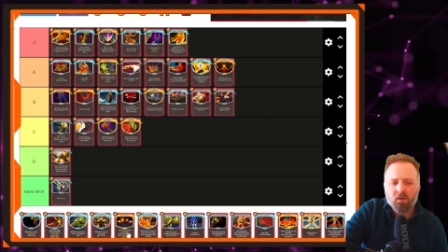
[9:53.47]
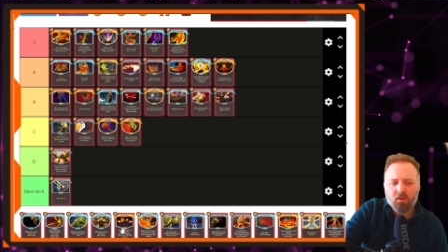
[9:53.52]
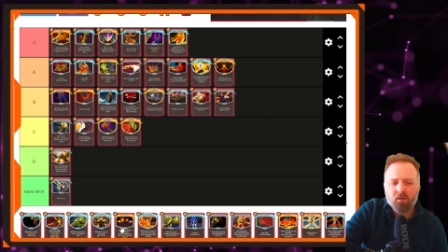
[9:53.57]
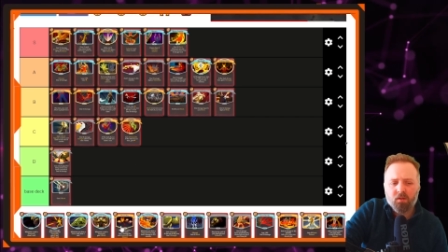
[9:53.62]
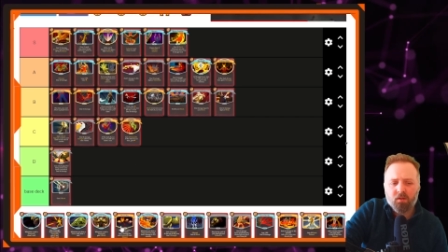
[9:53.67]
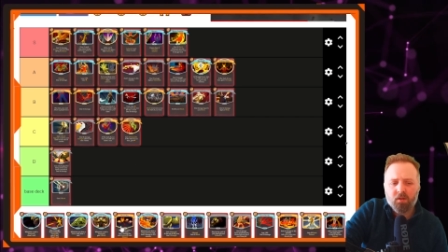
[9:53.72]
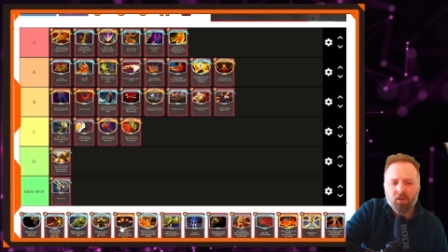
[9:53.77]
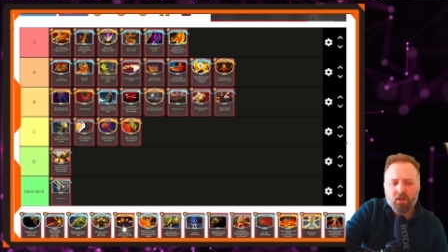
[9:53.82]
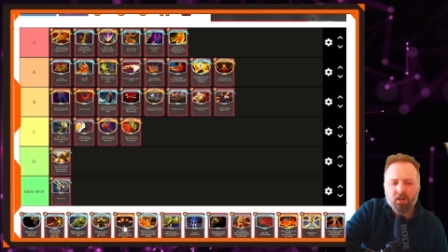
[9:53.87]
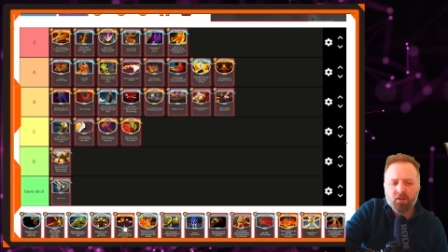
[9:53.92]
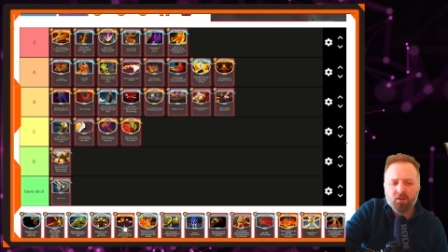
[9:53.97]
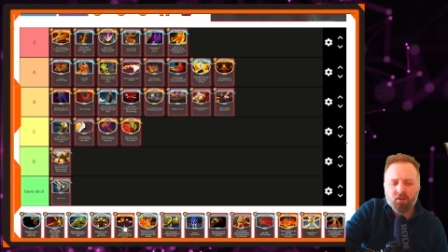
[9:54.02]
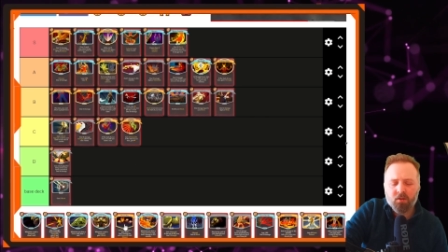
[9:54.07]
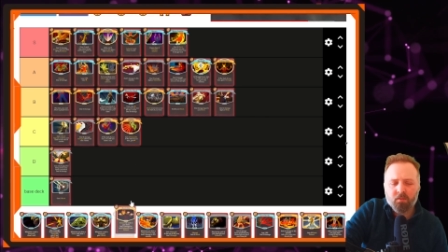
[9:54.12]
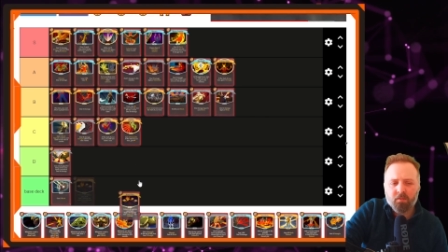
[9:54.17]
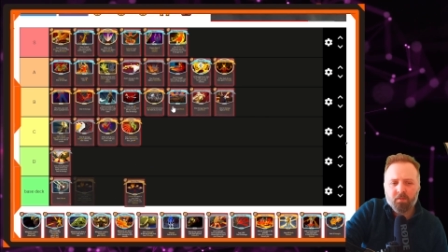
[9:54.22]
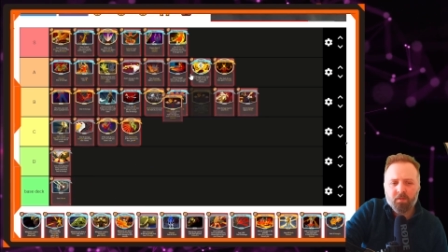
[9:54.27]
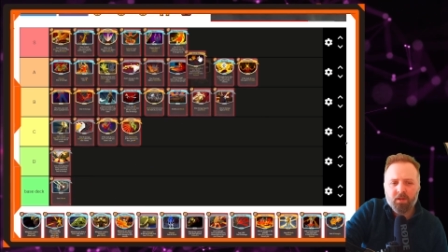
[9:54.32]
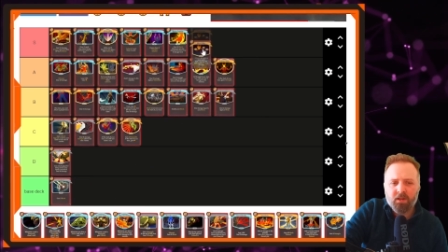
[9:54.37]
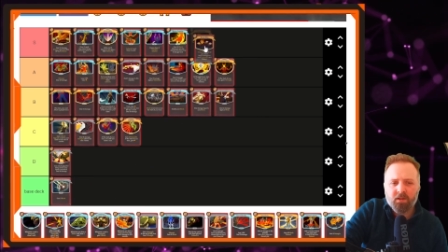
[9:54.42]
Next
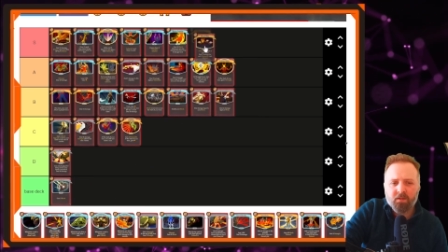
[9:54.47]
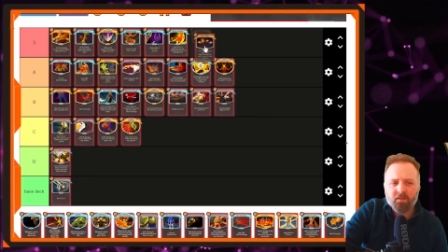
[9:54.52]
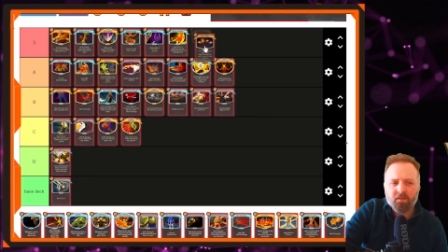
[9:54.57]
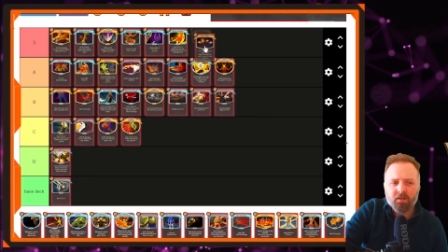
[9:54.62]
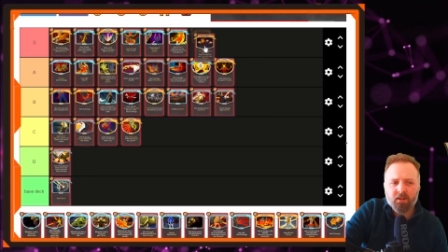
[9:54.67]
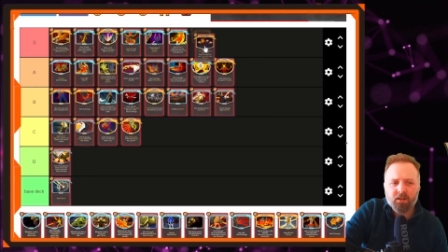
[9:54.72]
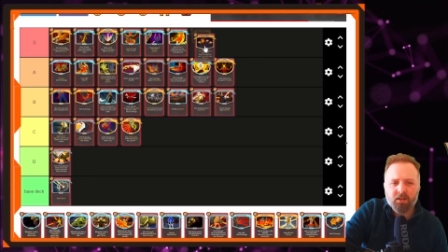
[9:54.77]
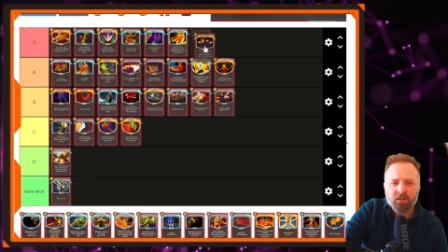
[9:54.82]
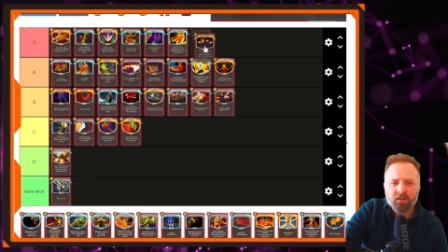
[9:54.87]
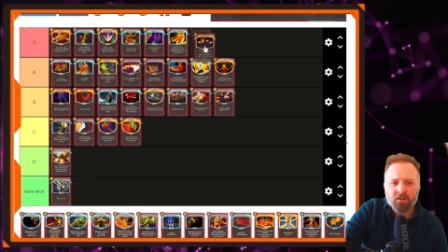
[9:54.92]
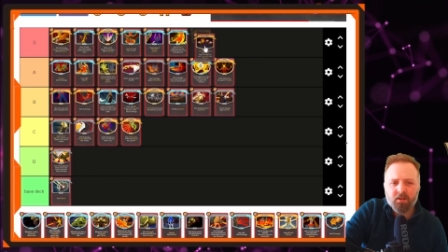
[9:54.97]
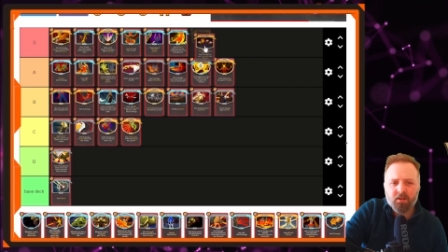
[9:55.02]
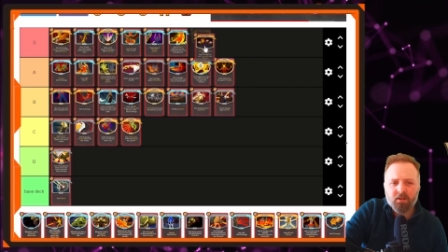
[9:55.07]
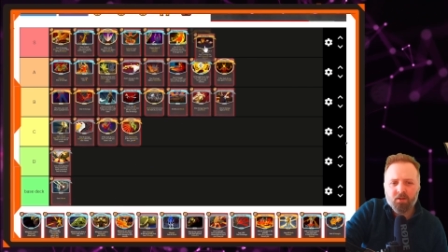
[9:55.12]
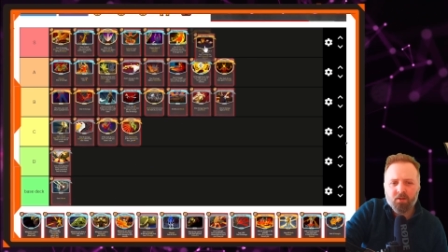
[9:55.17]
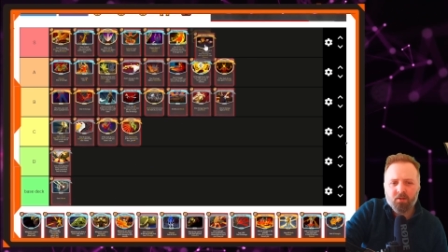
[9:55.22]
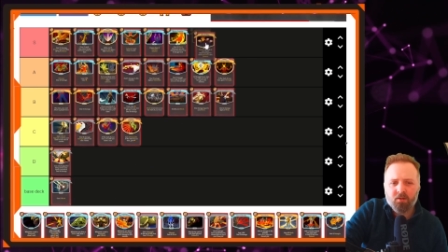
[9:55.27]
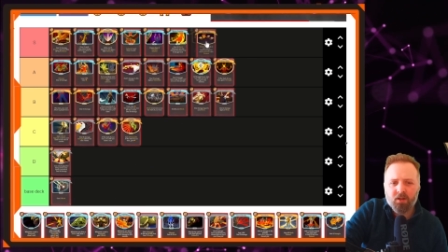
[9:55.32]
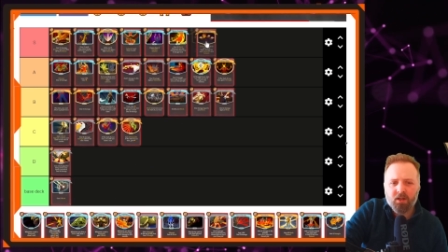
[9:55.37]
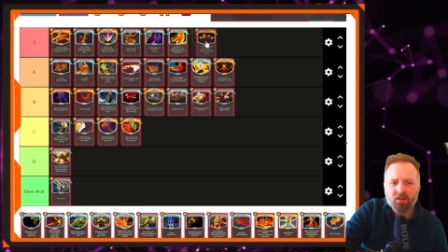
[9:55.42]
up, Fiend Fire is
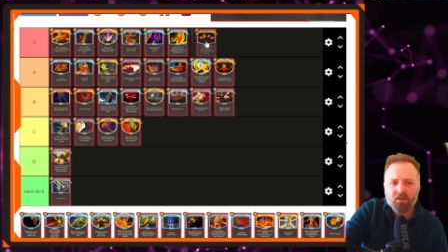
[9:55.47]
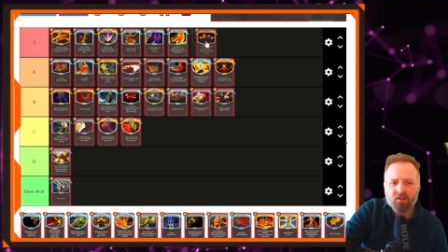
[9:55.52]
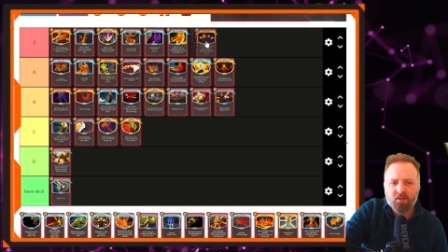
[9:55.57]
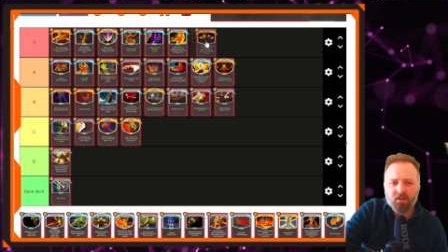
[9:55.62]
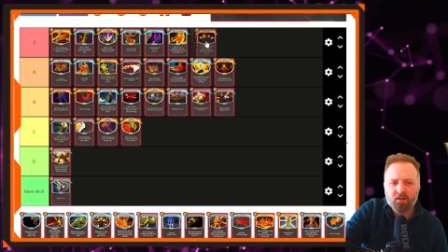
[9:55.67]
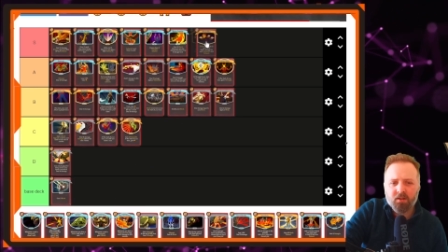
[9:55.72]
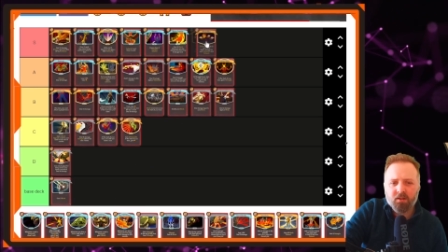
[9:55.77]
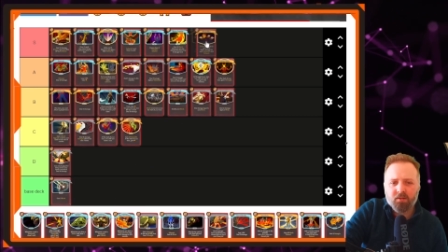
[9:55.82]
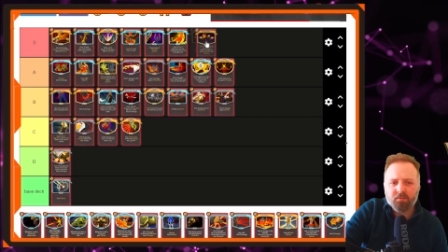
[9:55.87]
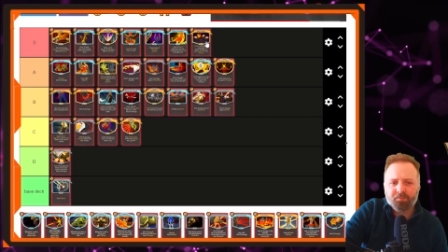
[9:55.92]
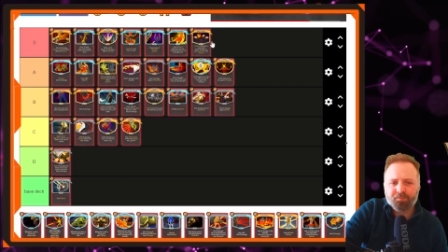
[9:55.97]
another S tier.